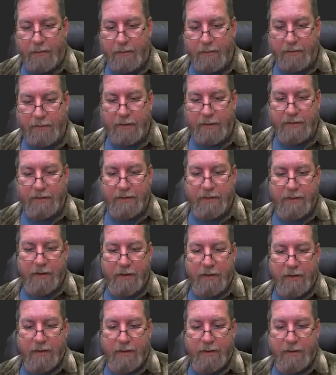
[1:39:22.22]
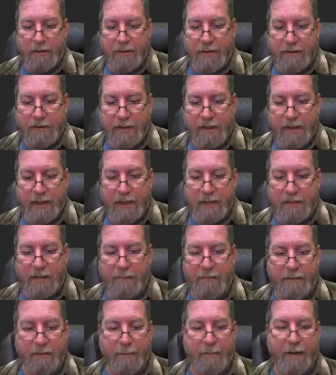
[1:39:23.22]
just darken just to get
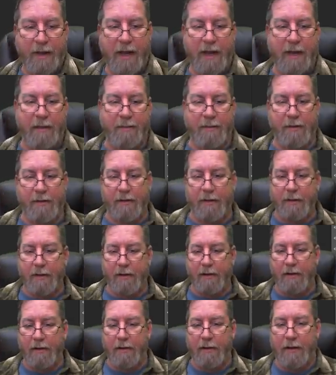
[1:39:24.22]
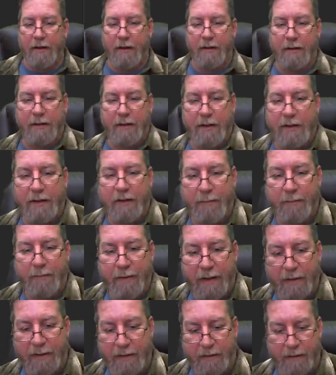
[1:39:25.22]
them to pop a little
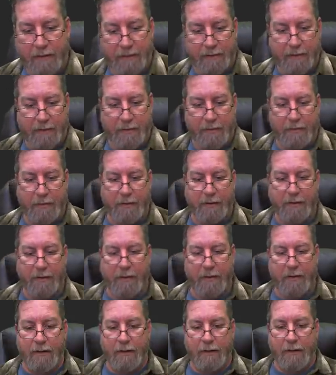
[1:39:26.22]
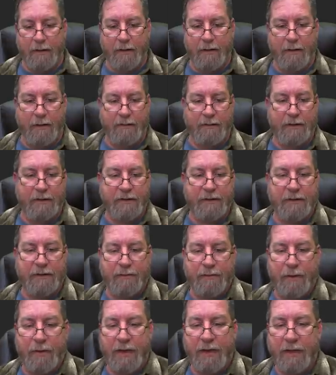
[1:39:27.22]
better
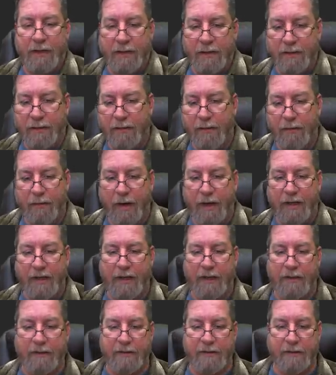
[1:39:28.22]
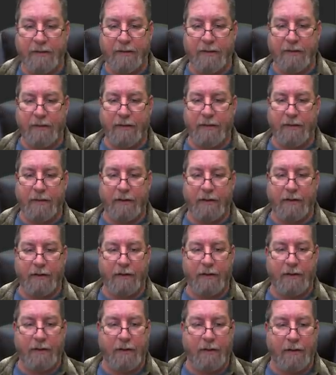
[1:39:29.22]
just putting a little gradient
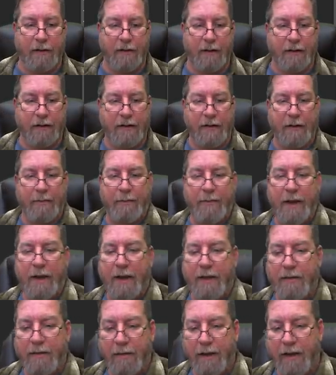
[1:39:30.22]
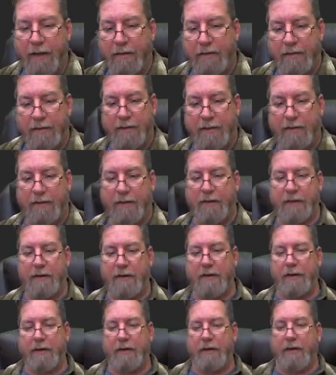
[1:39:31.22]
on that background
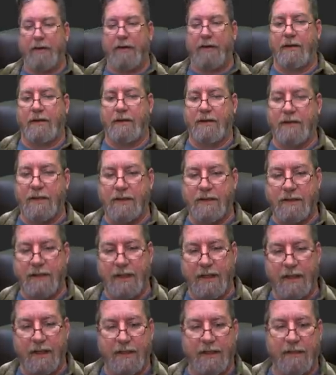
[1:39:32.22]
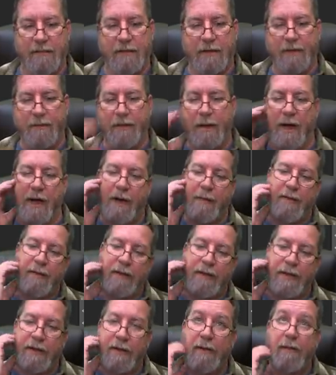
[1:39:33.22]
just to get them to pop a
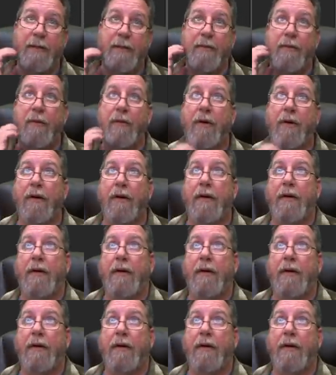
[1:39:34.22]
little bit more